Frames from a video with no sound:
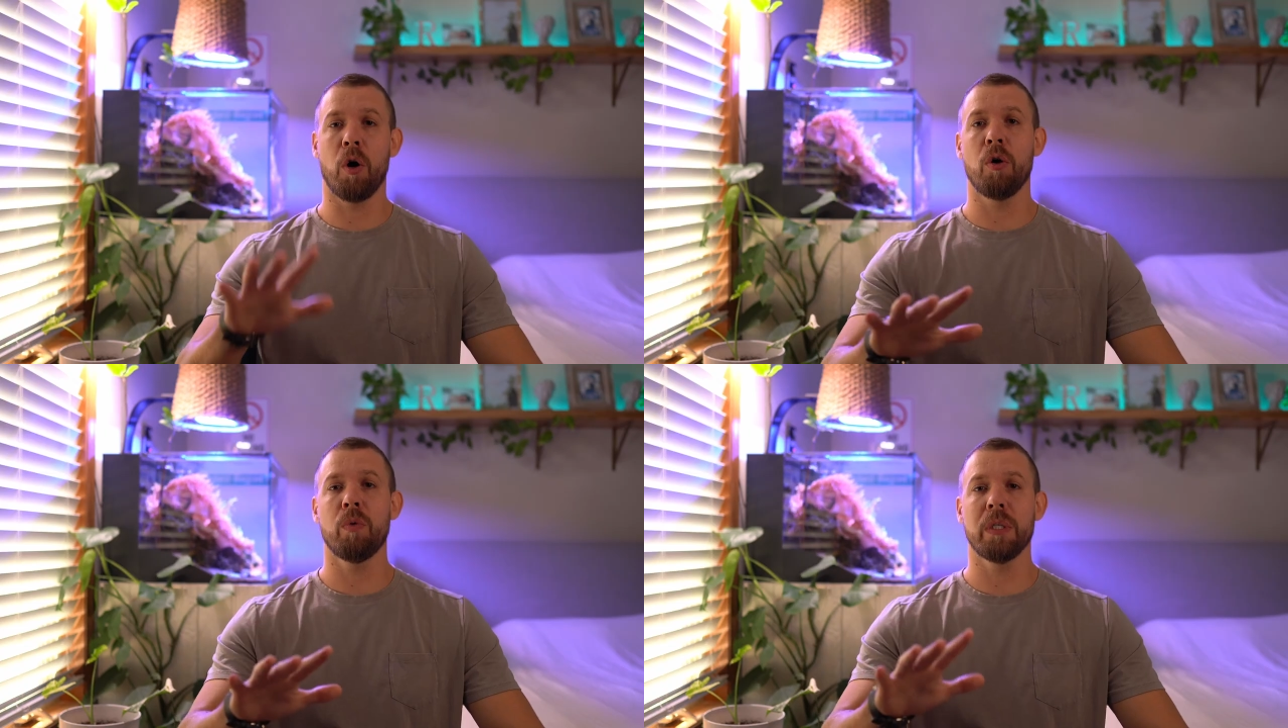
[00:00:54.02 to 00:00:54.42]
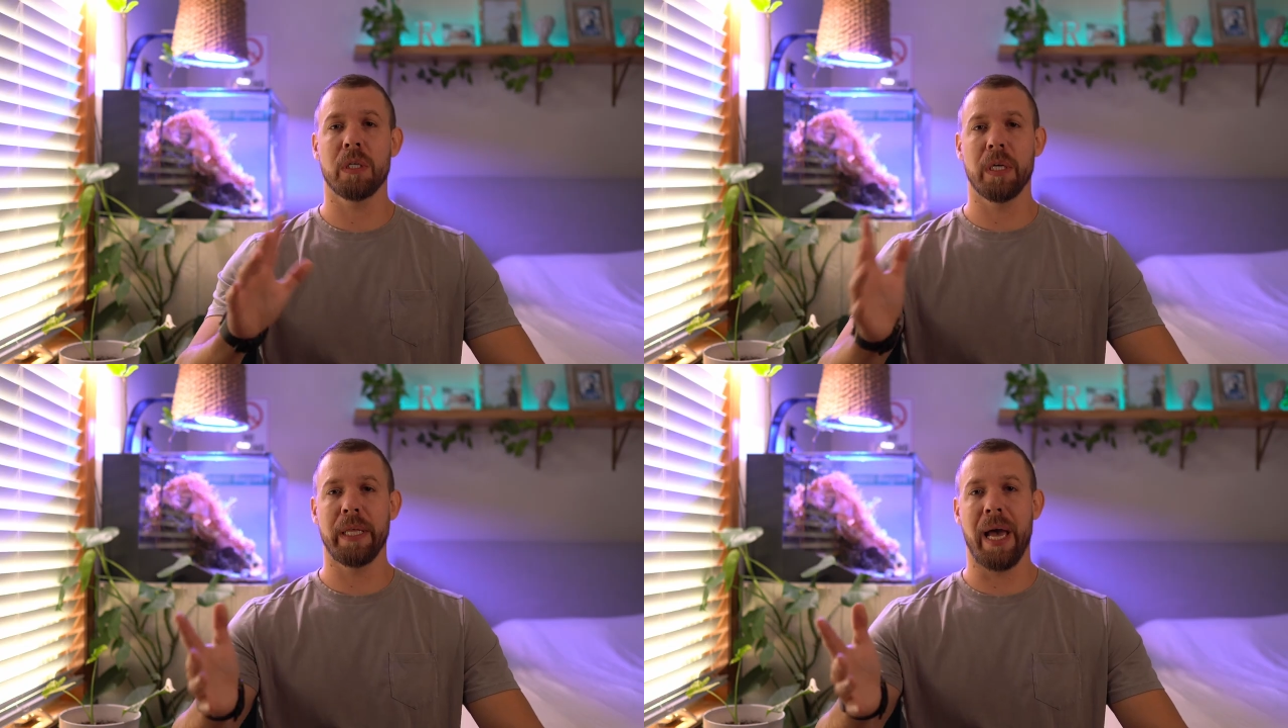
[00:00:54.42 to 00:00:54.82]
Always
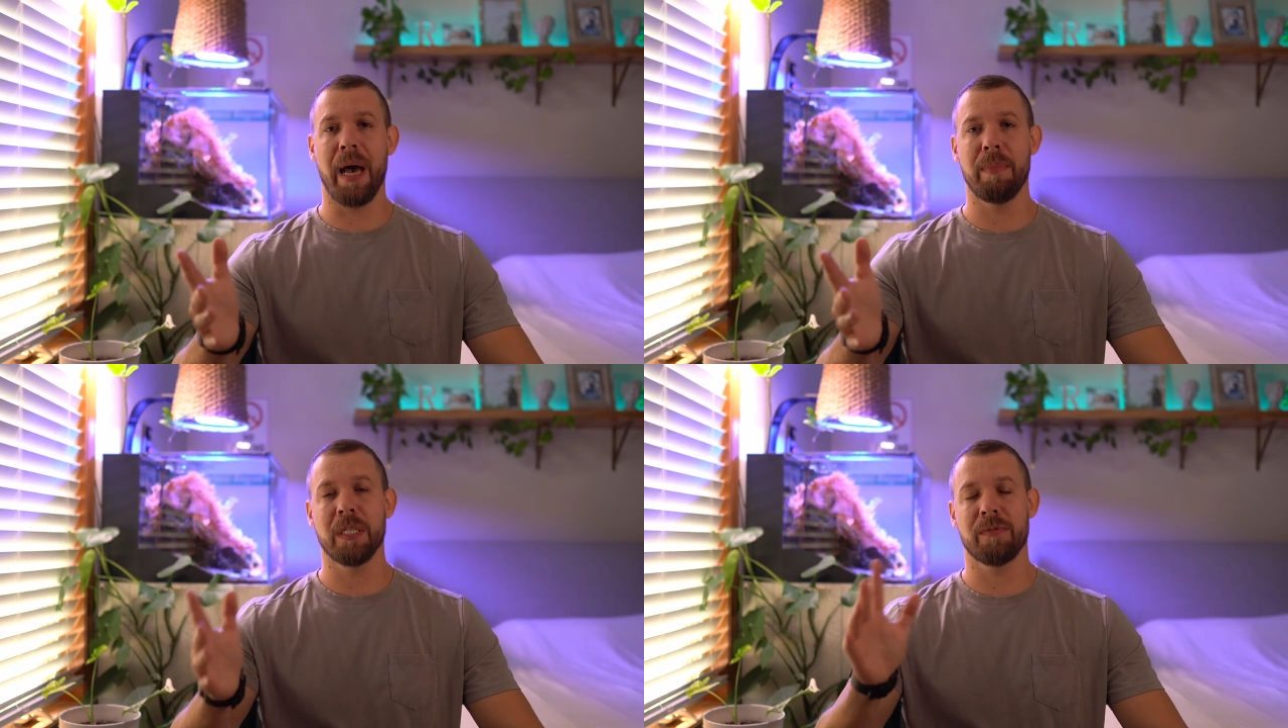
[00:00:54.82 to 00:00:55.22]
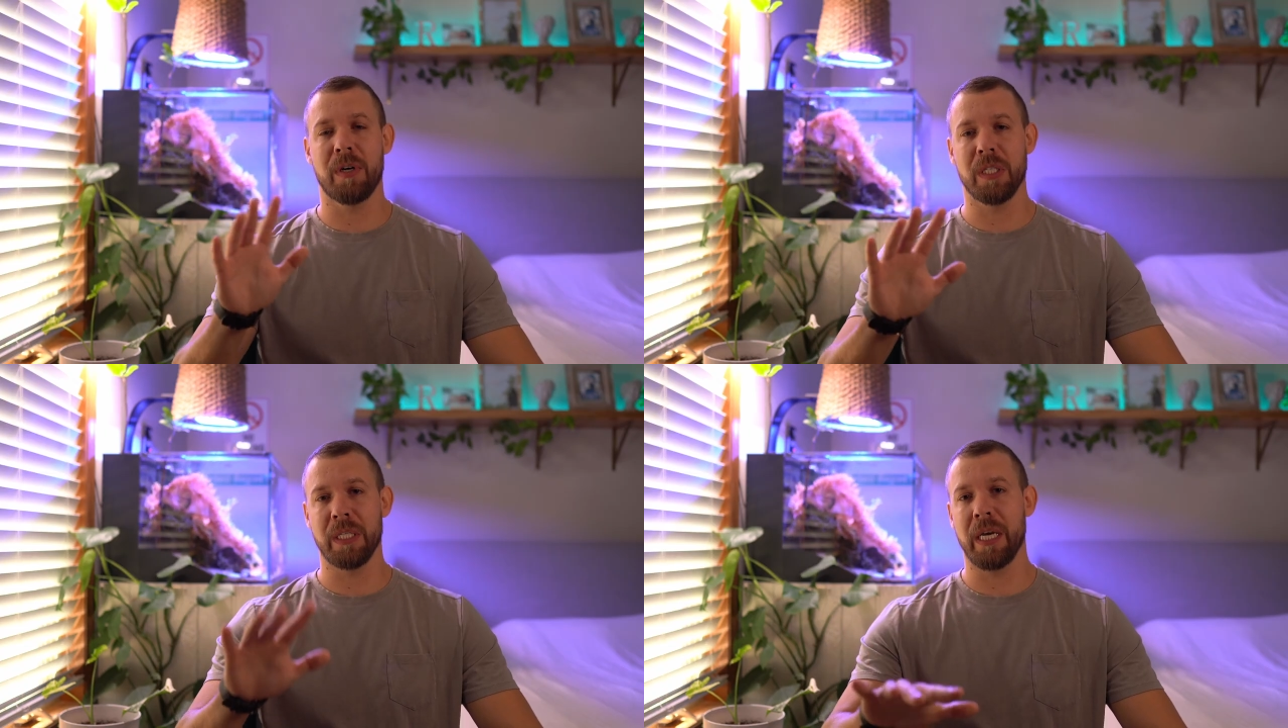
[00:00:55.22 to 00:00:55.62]
a good habit as
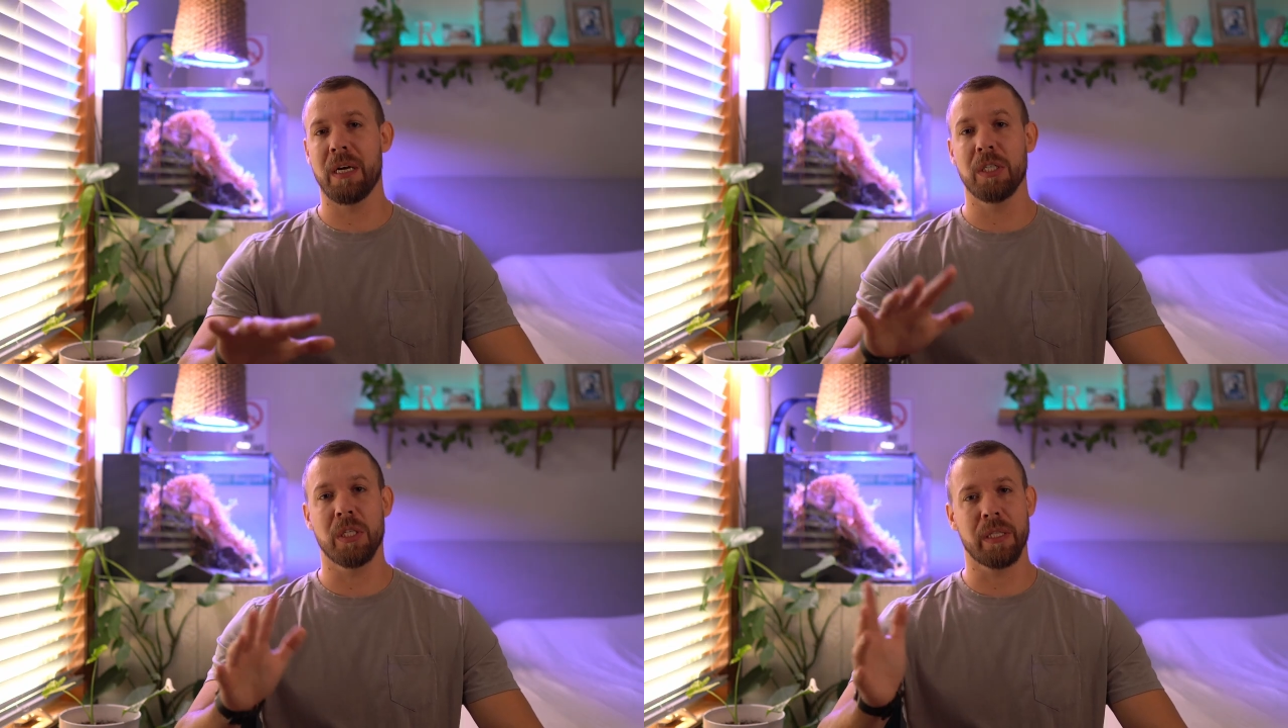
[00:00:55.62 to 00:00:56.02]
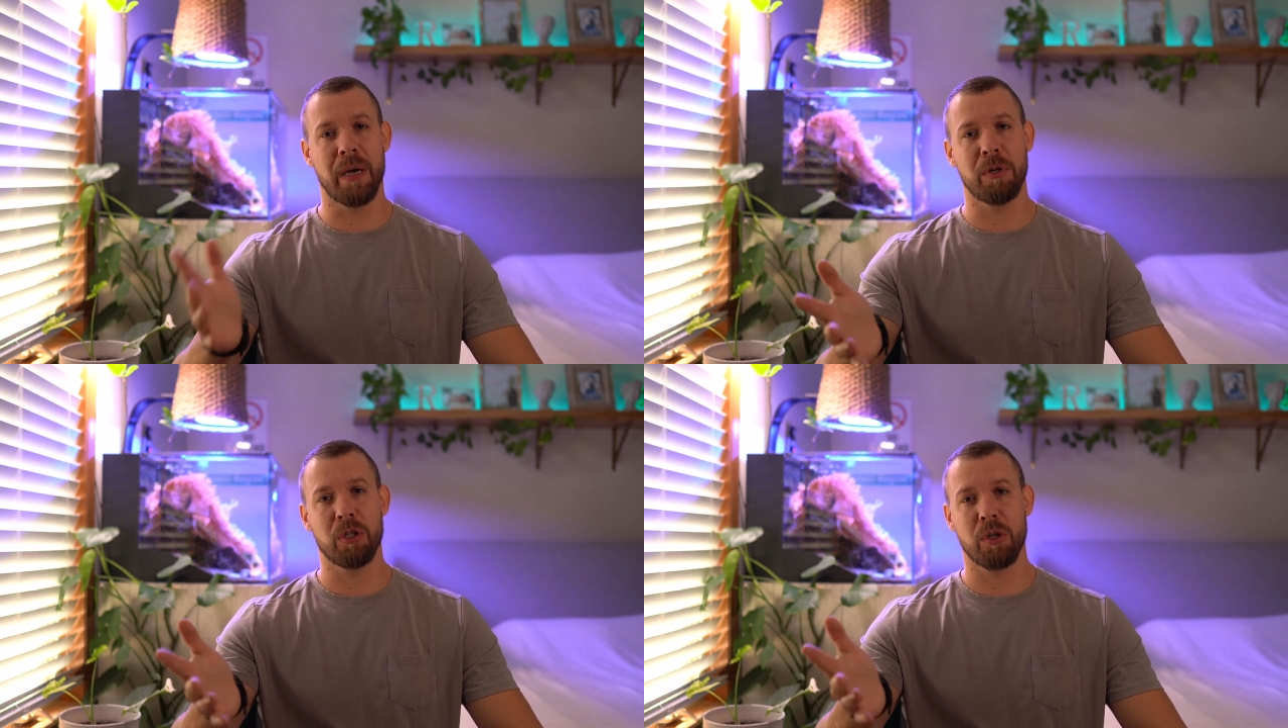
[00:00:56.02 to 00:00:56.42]
far as heaters and
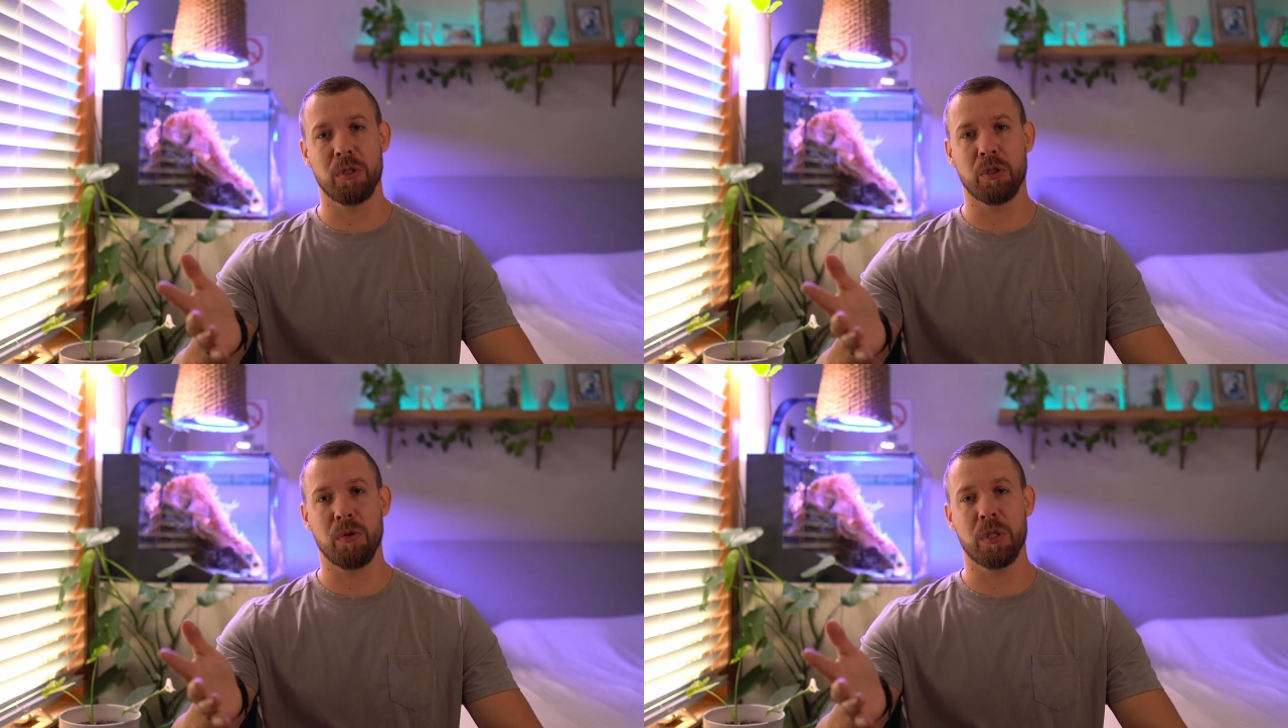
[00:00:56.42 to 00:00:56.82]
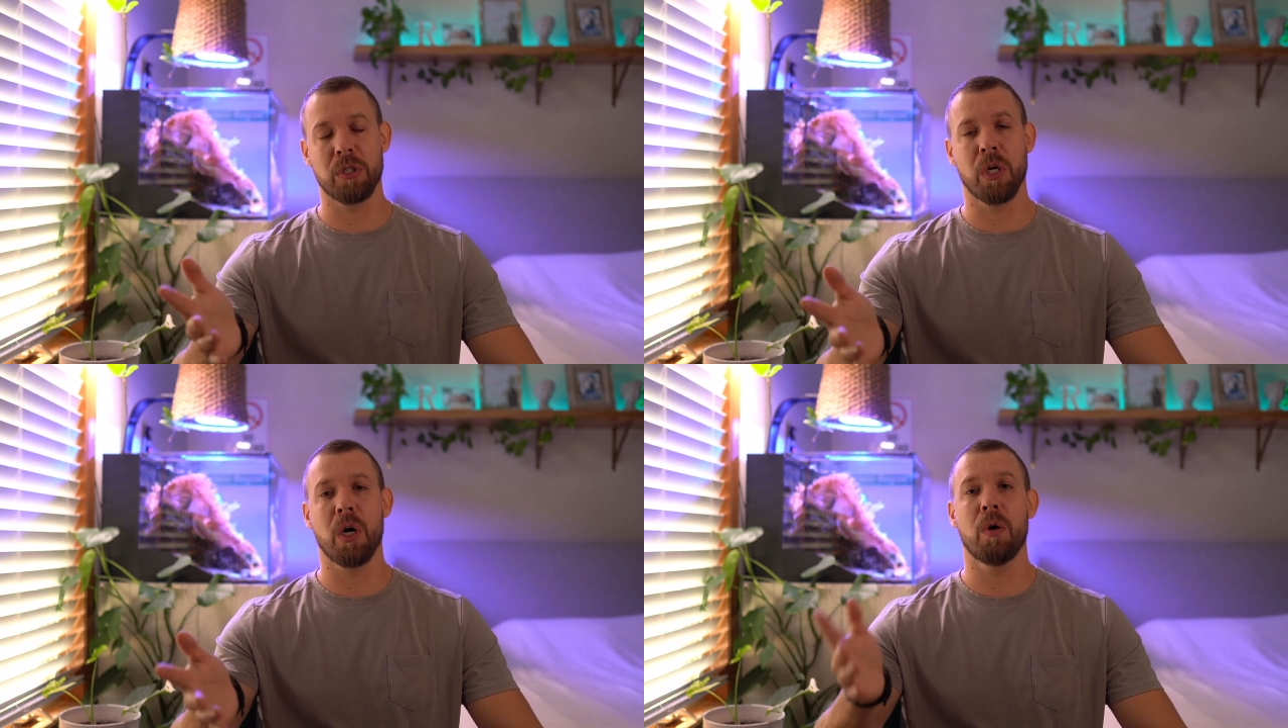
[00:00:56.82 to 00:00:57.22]
temperature
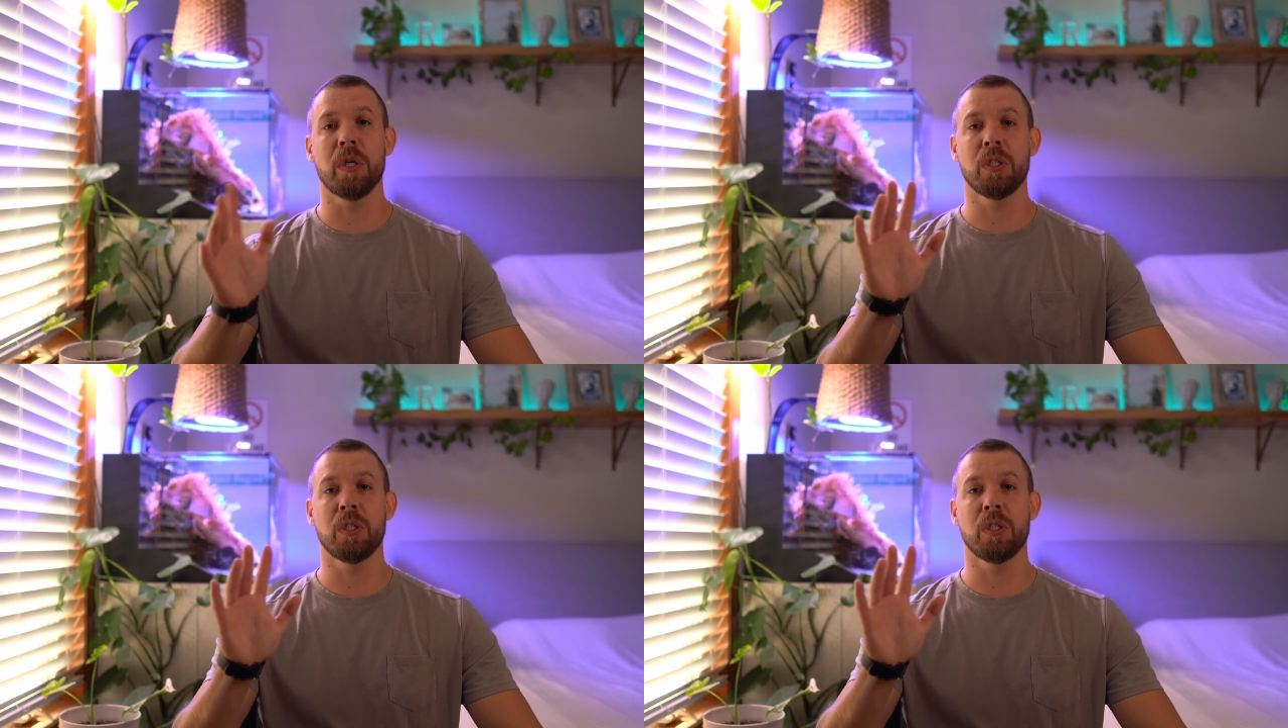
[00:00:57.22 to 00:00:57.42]
controllers go